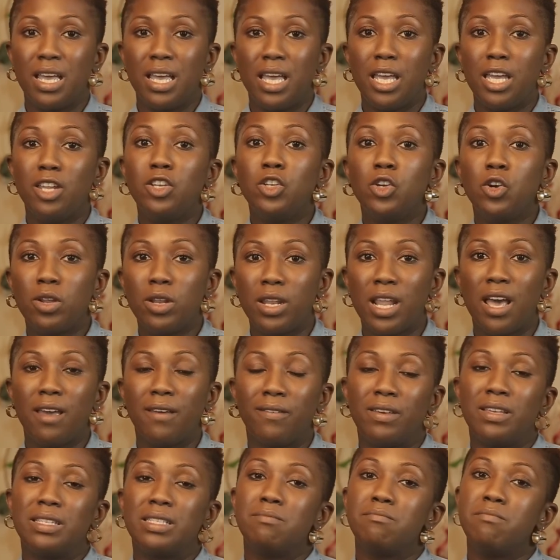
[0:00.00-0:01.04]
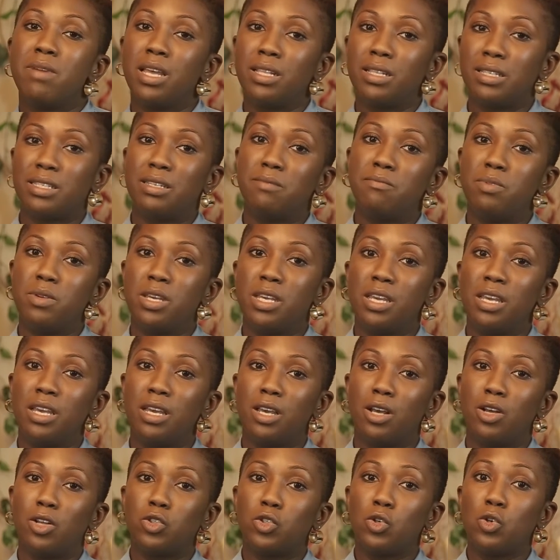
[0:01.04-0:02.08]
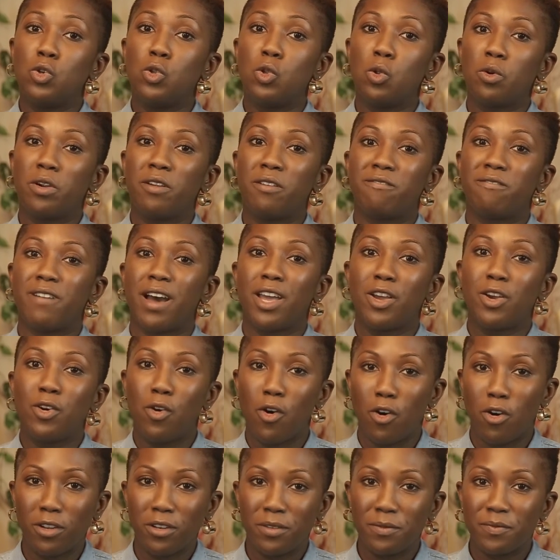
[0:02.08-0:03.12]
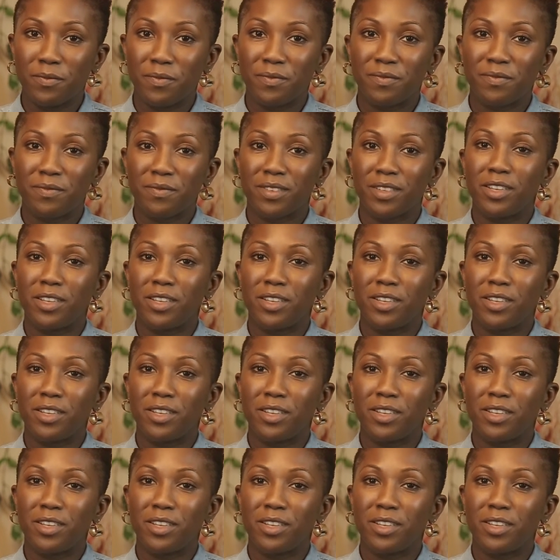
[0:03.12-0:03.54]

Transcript: in your life is meant to be to glorify God. Yes.